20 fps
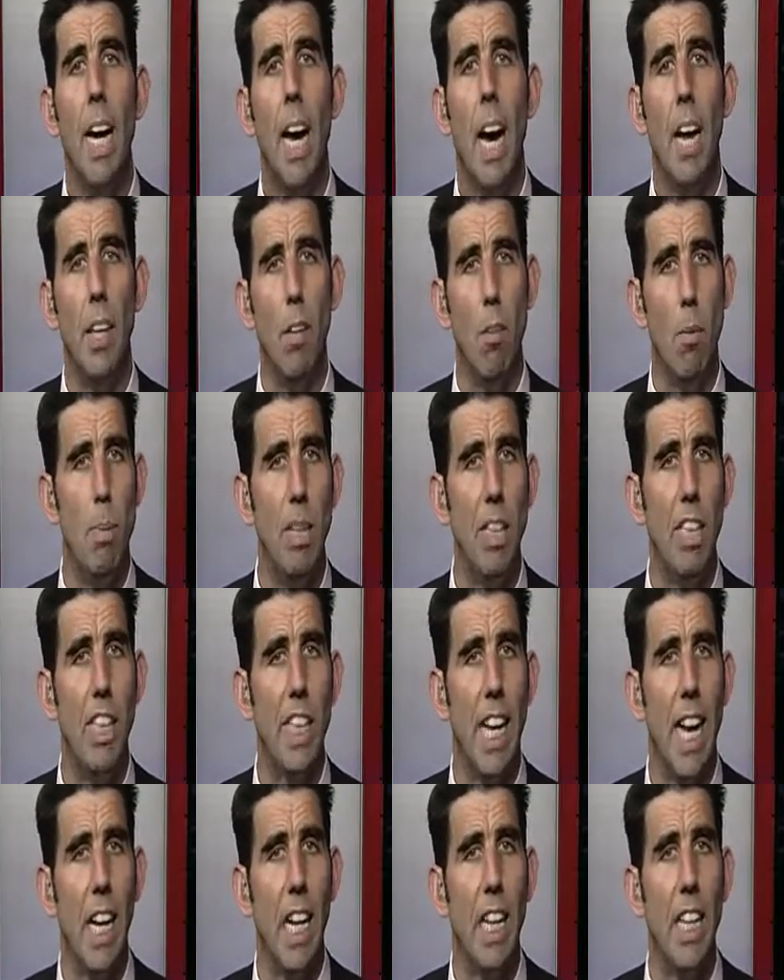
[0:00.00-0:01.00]
and there are
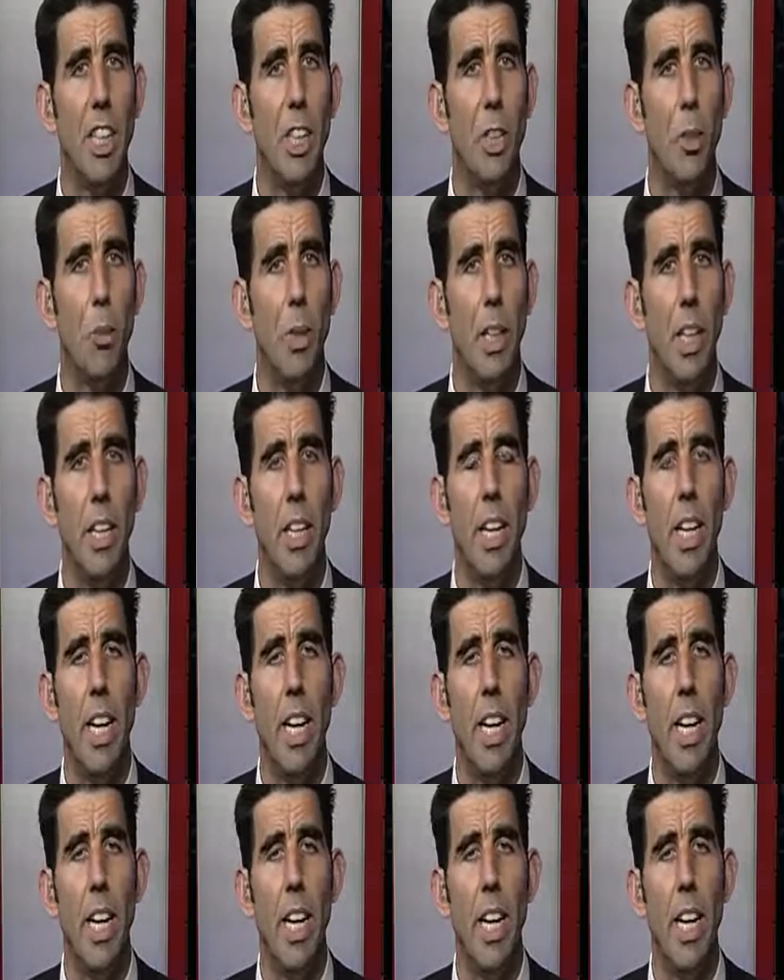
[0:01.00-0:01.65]
business analysts within